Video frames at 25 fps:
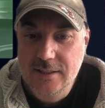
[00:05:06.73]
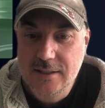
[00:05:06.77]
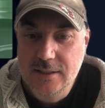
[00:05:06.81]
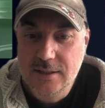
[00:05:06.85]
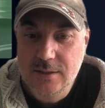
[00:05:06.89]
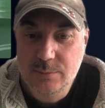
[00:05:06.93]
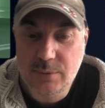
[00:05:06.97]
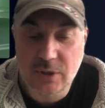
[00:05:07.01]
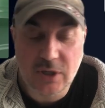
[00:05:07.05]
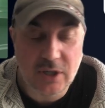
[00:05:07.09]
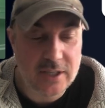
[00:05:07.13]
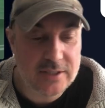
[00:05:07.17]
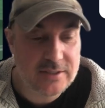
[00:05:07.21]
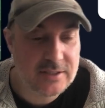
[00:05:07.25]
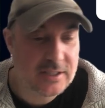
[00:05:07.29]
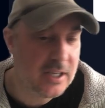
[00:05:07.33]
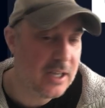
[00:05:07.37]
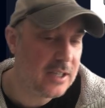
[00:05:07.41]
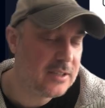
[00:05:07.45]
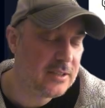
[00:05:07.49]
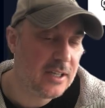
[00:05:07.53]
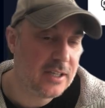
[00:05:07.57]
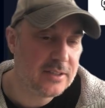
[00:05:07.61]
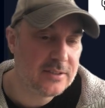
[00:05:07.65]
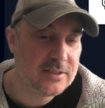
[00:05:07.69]
But it's
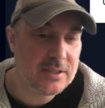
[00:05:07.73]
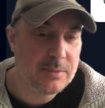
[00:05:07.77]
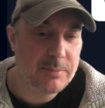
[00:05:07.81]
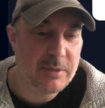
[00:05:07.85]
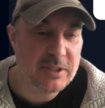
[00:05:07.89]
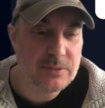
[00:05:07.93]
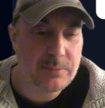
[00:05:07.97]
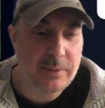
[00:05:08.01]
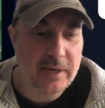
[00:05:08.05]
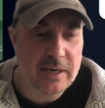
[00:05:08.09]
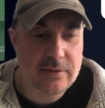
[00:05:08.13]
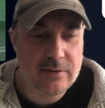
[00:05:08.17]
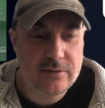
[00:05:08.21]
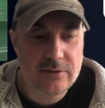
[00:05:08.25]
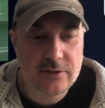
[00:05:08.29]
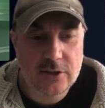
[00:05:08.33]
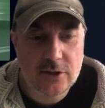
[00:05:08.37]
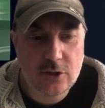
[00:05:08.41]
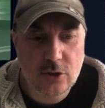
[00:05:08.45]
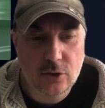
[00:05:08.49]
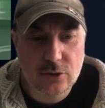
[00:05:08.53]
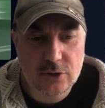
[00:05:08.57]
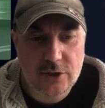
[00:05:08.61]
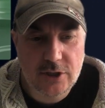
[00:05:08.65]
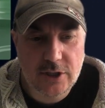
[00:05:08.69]
lots to mess about with. And of
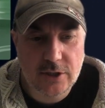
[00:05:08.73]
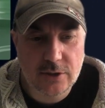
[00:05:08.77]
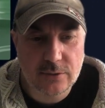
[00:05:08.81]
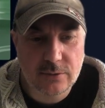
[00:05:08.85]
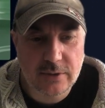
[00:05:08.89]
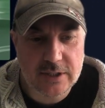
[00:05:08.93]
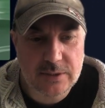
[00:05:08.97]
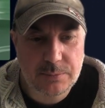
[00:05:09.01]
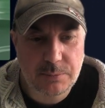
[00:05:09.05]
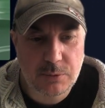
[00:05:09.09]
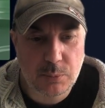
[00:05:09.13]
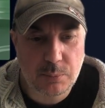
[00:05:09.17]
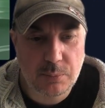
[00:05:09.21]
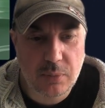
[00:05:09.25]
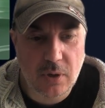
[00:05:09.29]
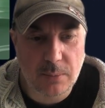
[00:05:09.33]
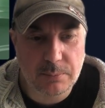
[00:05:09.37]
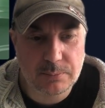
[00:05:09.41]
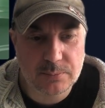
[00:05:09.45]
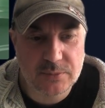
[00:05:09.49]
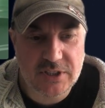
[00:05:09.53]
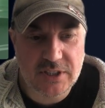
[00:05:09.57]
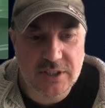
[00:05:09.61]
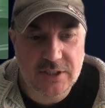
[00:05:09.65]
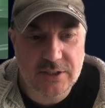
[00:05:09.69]
course, you can always put
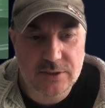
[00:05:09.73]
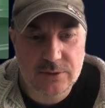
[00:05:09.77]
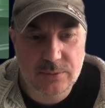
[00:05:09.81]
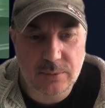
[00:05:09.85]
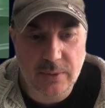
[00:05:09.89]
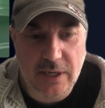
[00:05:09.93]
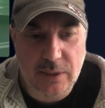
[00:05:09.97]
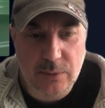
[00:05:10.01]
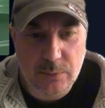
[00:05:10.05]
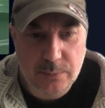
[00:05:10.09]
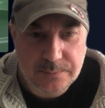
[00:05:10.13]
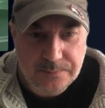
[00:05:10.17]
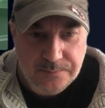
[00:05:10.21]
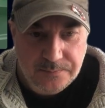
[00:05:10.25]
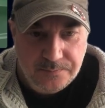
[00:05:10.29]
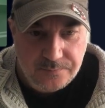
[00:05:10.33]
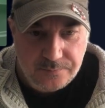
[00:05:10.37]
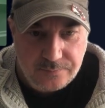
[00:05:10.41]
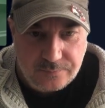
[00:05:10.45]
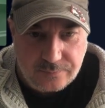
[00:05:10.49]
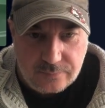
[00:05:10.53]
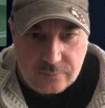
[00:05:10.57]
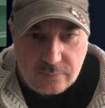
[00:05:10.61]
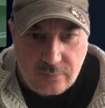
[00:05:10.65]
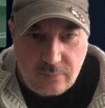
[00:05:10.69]
prompts in as well,
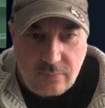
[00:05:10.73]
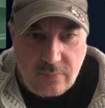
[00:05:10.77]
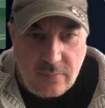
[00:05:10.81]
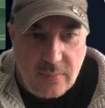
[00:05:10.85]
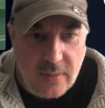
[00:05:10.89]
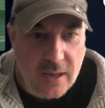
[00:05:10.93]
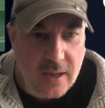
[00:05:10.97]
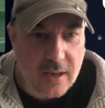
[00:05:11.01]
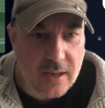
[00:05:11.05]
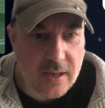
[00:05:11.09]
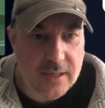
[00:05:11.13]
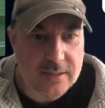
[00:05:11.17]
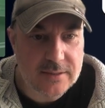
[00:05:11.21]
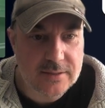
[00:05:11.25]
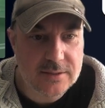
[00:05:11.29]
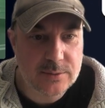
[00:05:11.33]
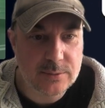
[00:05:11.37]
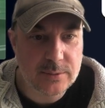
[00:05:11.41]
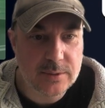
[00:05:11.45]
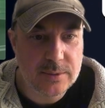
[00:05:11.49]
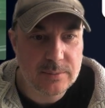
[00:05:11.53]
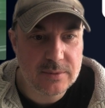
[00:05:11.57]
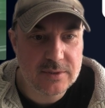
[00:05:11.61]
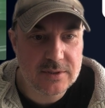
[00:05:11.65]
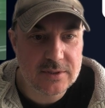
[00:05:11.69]
and
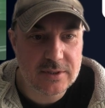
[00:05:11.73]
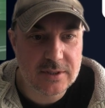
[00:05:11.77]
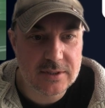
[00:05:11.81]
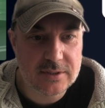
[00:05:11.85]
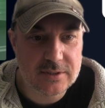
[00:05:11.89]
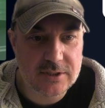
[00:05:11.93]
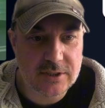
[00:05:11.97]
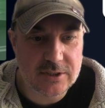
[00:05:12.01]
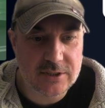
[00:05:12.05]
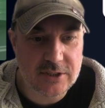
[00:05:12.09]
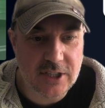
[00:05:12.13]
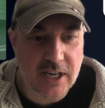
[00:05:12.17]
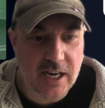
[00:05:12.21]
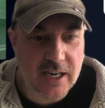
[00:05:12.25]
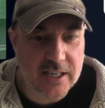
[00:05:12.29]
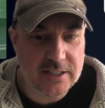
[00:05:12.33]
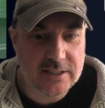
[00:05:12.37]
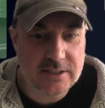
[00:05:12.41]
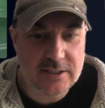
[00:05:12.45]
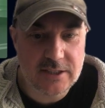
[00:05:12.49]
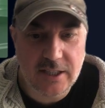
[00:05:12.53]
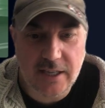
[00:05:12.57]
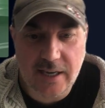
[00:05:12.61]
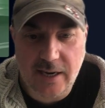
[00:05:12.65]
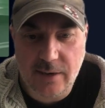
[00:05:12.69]
to
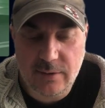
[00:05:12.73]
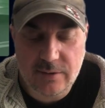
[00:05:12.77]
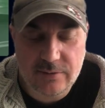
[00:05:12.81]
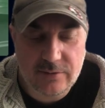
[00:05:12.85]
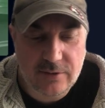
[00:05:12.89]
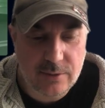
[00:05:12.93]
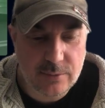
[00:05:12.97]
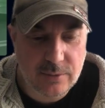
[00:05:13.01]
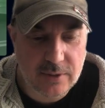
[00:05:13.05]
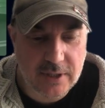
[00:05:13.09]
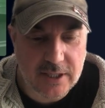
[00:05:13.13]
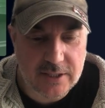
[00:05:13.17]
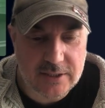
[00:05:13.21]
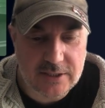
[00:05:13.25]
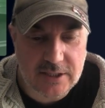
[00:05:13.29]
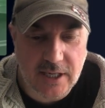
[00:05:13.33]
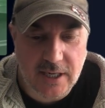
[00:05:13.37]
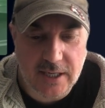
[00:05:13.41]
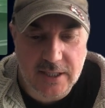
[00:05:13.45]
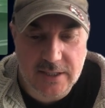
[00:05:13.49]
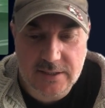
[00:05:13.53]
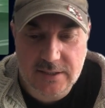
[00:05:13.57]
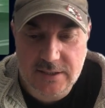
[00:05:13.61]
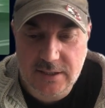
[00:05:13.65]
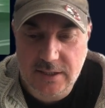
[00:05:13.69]
change it however you want it
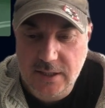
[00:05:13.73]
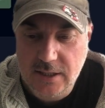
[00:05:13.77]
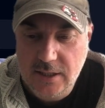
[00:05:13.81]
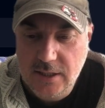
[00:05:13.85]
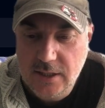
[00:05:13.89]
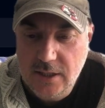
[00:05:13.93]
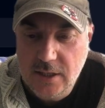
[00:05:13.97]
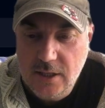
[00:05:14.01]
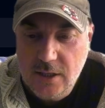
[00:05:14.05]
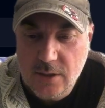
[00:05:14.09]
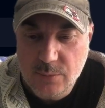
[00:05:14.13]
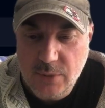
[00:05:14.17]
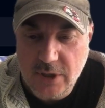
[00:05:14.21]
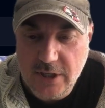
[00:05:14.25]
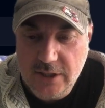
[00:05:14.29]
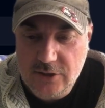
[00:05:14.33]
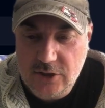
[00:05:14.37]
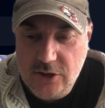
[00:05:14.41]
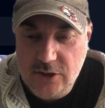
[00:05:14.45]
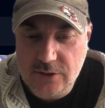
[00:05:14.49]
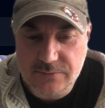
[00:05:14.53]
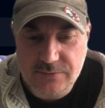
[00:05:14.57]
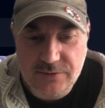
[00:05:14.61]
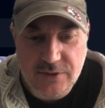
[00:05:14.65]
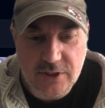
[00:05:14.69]
changed. But it's
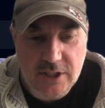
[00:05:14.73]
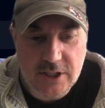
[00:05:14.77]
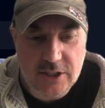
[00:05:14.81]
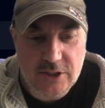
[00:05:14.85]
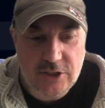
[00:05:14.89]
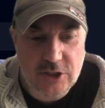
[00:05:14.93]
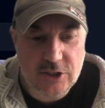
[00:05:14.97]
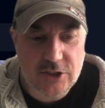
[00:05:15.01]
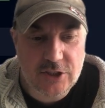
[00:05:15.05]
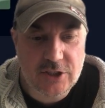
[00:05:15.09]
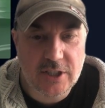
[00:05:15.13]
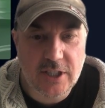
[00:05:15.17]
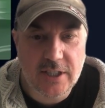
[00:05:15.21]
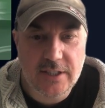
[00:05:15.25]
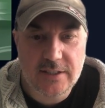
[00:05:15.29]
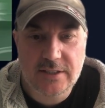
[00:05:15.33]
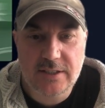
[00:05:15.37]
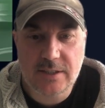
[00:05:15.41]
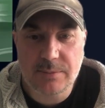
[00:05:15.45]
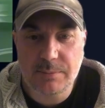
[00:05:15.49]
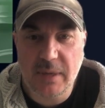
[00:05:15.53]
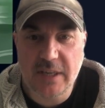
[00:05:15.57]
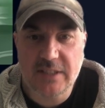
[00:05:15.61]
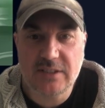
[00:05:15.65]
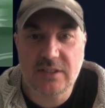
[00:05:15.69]
something you just need
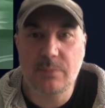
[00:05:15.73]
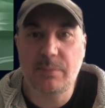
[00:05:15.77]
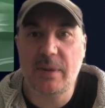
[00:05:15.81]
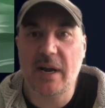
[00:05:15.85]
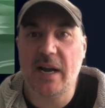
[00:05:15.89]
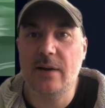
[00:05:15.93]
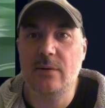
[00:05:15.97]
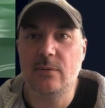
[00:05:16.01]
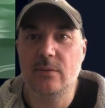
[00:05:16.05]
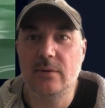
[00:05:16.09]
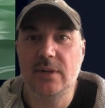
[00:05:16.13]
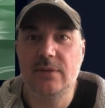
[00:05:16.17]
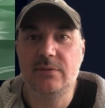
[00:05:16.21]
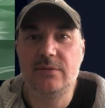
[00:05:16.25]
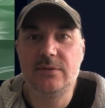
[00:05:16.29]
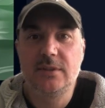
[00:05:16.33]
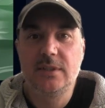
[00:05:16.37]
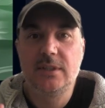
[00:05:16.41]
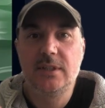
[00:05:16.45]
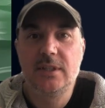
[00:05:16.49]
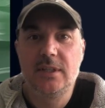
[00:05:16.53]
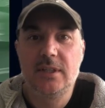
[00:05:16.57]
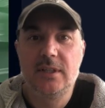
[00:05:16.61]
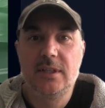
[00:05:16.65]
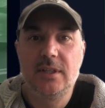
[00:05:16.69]
to mess about with
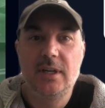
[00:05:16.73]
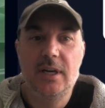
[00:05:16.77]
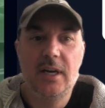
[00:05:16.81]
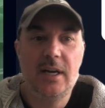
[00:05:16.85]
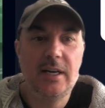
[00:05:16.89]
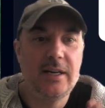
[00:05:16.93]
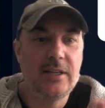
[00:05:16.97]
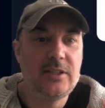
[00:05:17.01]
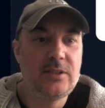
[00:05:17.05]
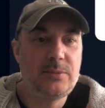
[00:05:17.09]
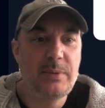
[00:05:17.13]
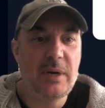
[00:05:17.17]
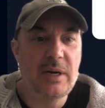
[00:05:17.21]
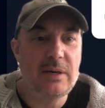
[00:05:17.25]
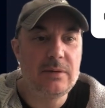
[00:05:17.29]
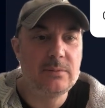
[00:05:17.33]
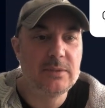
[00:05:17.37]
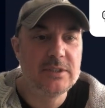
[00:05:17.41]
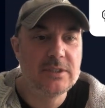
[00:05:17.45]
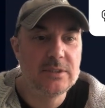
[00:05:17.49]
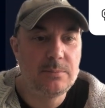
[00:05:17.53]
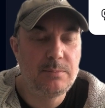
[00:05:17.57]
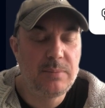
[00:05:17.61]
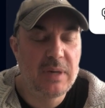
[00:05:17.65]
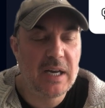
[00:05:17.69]
and
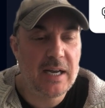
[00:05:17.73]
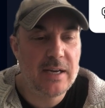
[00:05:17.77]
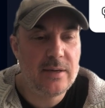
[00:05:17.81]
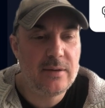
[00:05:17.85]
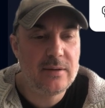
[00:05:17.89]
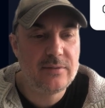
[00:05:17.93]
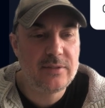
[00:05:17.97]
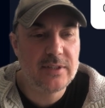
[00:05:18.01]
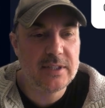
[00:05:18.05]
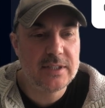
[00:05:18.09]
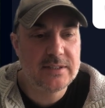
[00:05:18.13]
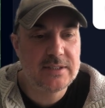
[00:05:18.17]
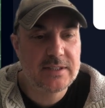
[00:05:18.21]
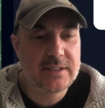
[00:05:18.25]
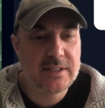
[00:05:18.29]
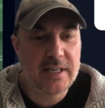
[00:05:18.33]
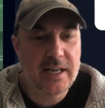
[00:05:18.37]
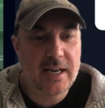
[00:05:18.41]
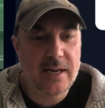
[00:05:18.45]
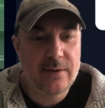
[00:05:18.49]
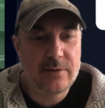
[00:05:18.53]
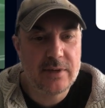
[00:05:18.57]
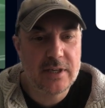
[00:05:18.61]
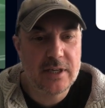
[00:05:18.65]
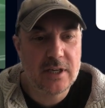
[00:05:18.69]
experiment and play with it and see
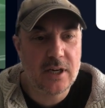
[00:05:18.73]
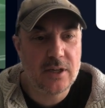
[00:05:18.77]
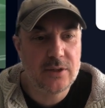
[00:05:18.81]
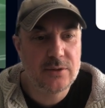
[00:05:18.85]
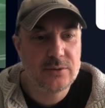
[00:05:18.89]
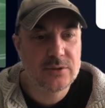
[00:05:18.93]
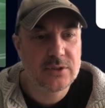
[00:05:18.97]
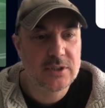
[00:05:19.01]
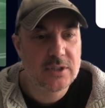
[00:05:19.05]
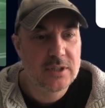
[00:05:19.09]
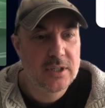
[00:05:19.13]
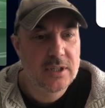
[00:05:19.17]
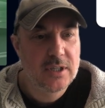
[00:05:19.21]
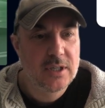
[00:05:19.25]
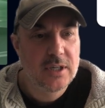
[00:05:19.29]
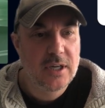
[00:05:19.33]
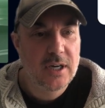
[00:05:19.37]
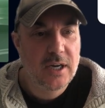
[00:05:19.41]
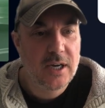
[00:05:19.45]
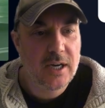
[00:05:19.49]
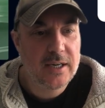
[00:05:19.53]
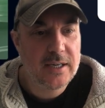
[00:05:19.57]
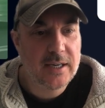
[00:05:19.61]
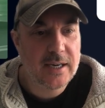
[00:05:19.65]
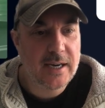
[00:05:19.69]
how it goes.
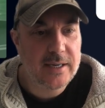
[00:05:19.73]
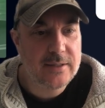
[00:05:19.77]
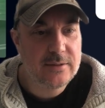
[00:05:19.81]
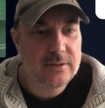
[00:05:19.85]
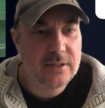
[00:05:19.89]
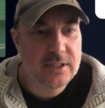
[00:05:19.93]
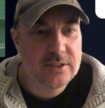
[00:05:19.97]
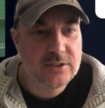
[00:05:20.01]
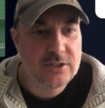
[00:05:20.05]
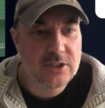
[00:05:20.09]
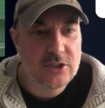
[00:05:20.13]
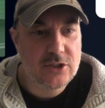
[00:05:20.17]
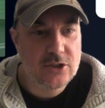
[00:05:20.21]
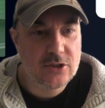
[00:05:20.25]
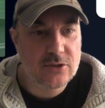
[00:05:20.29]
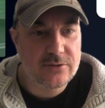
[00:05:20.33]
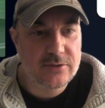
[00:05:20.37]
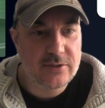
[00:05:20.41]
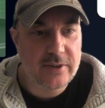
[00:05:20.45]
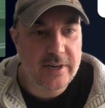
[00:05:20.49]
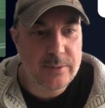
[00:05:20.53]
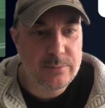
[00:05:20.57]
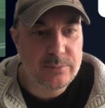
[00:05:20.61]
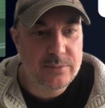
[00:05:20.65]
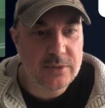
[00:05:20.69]
And now, as
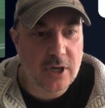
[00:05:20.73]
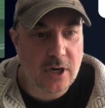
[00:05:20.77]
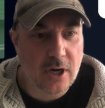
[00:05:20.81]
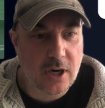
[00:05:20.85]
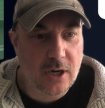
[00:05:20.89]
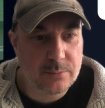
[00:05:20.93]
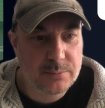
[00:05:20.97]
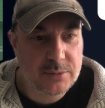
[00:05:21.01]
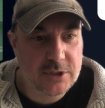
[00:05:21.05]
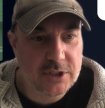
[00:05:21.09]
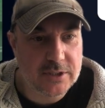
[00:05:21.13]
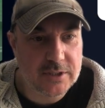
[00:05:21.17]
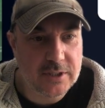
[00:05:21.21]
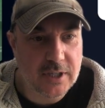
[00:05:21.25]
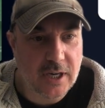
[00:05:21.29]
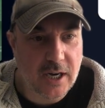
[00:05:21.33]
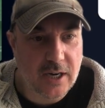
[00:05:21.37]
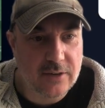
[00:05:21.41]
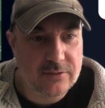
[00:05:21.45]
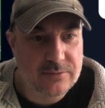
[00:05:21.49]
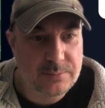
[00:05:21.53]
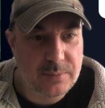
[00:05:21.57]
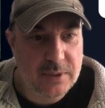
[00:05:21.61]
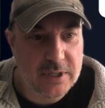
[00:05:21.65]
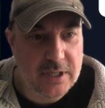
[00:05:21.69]
another option that
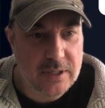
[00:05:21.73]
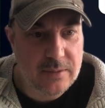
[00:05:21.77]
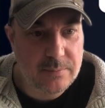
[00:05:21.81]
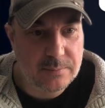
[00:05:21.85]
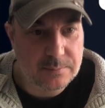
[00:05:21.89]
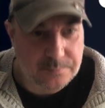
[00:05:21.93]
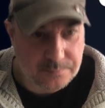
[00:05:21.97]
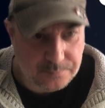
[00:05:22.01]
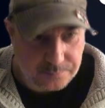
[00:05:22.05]
I've been